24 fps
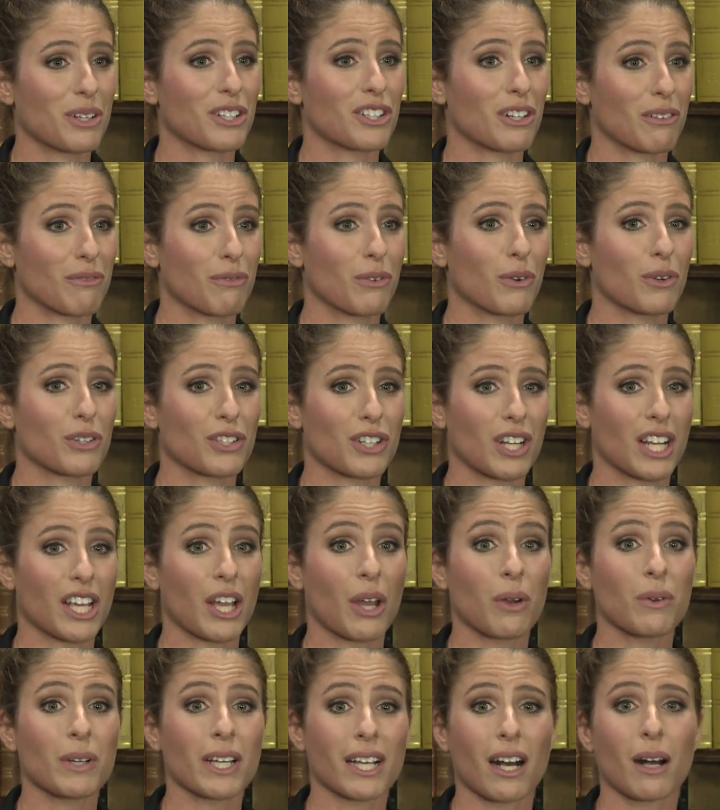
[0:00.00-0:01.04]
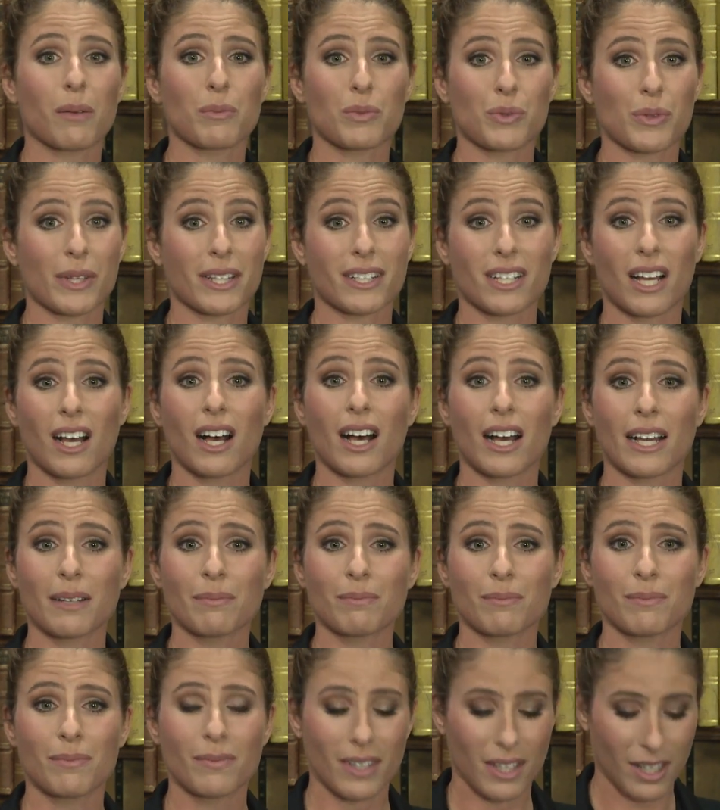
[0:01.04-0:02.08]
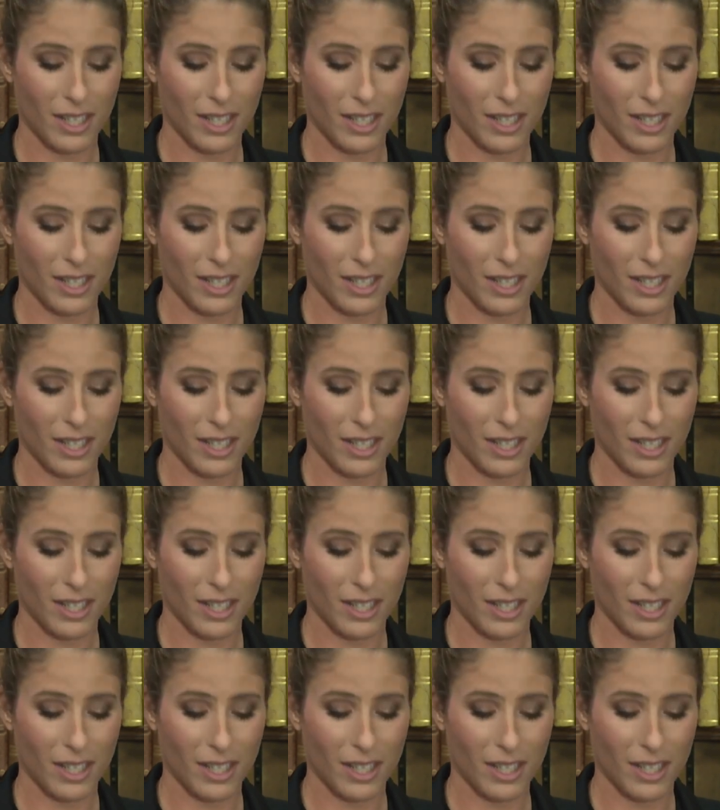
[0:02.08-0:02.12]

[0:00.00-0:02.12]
which unfortunately only comes with time,